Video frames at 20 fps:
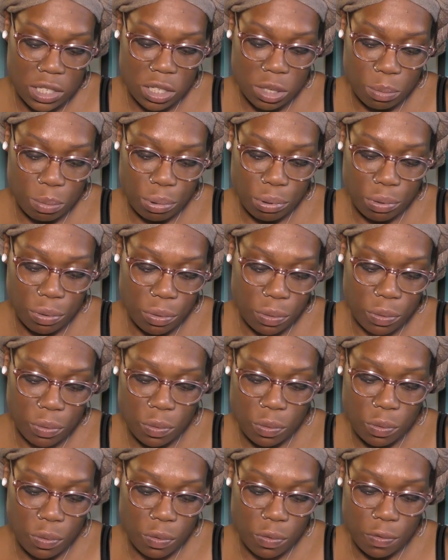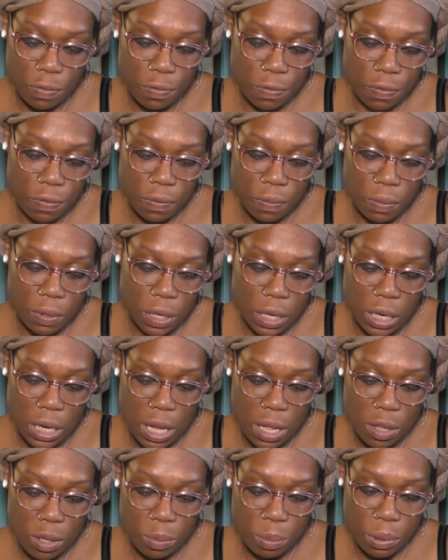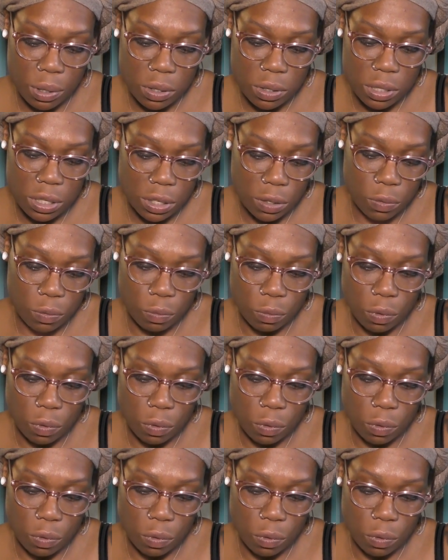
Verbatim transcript: to prove another person